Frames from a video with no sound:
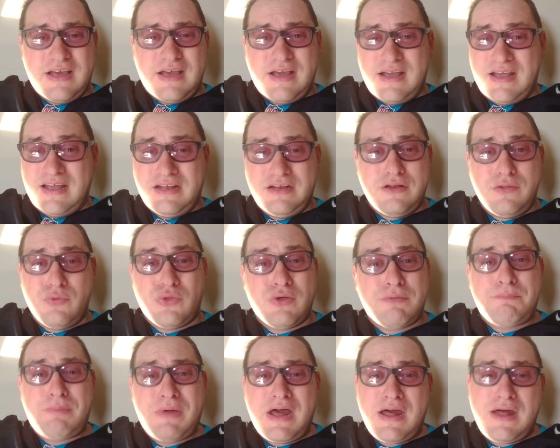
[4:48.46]
in the
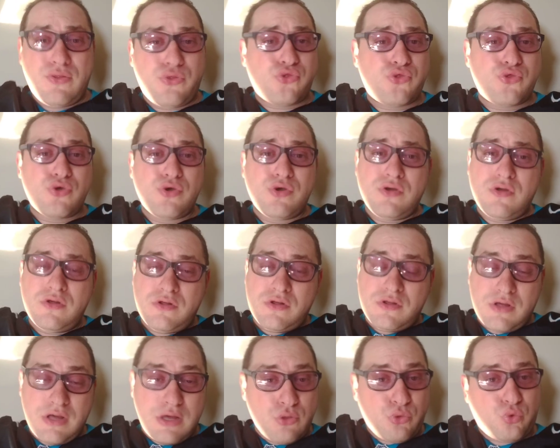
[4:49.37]
past,
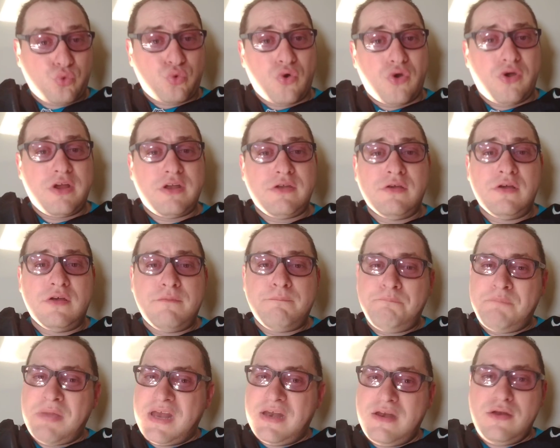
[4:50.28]
is throwing
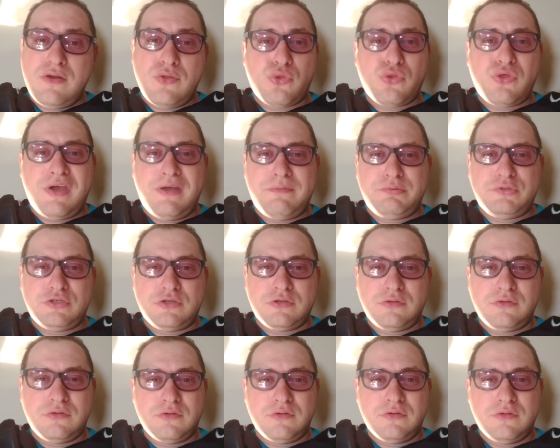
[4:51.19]
bad interception.